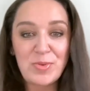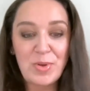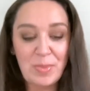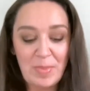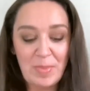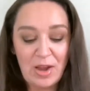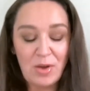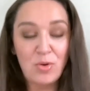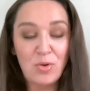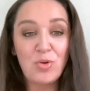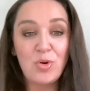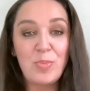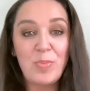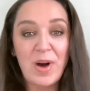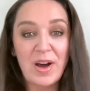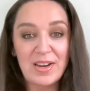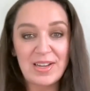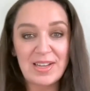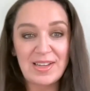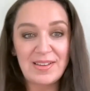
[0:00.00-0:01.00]
with my whole
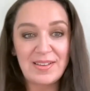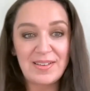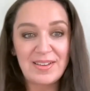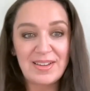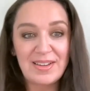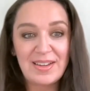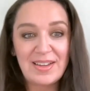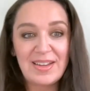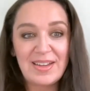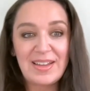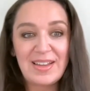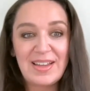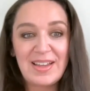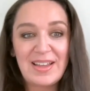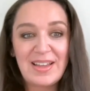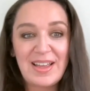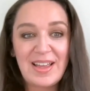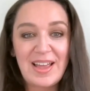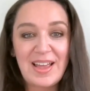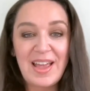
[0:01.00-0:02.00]
body,
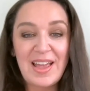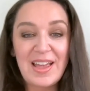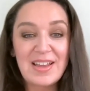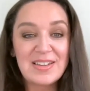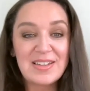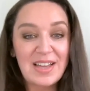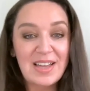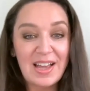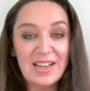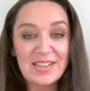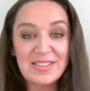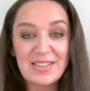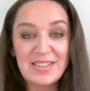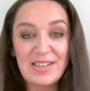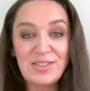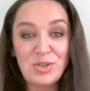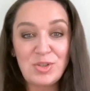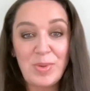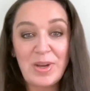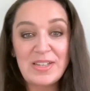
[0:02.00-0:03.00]
and I say
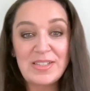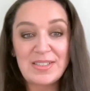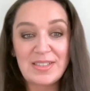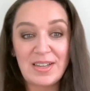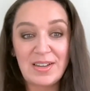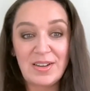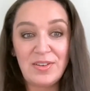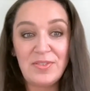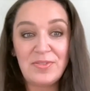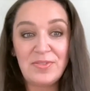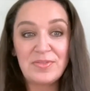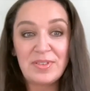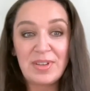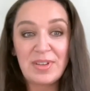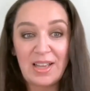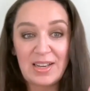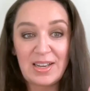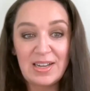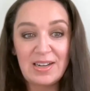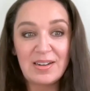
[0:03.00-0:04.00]
to myself,
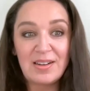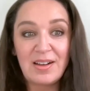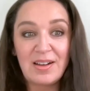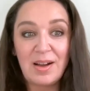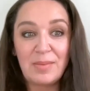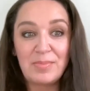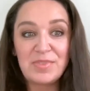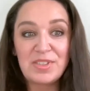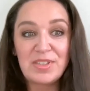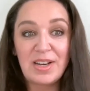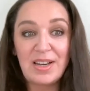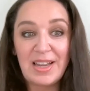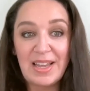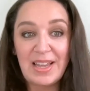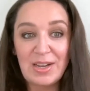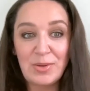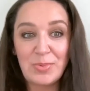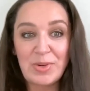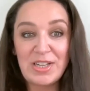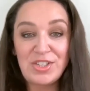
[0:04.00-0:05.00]
and here comes the
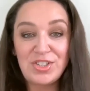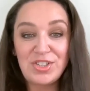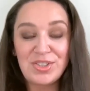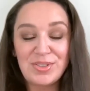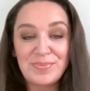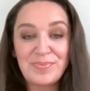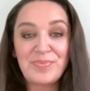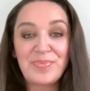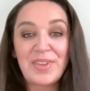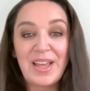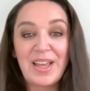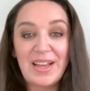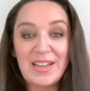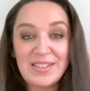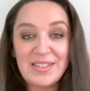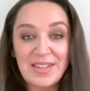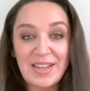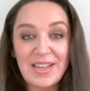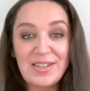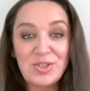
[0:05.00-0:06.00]
language, I
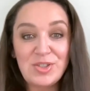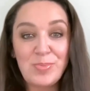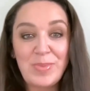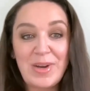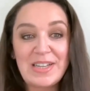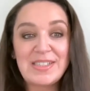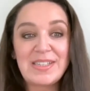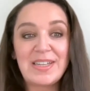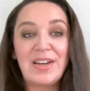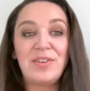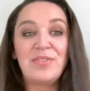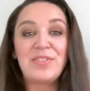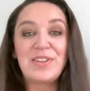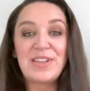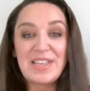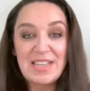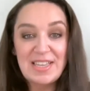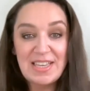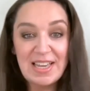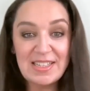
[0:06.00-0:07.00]
say to myself,
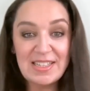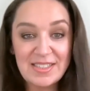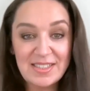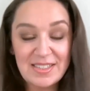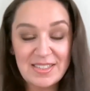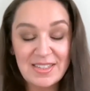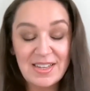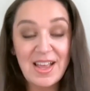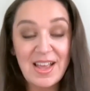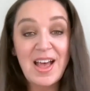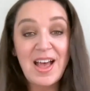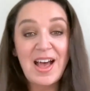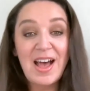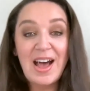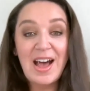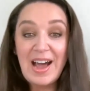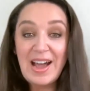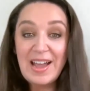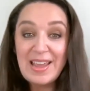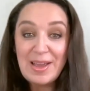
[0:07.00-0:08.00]
yes,
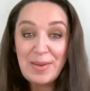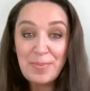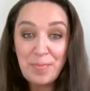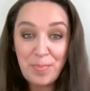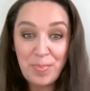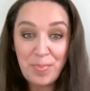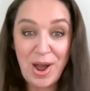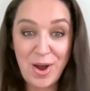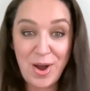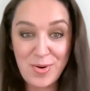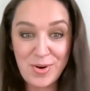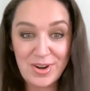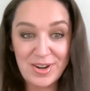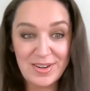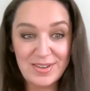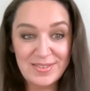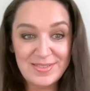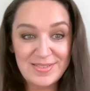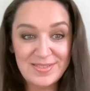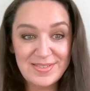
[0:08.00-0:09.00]
I am power.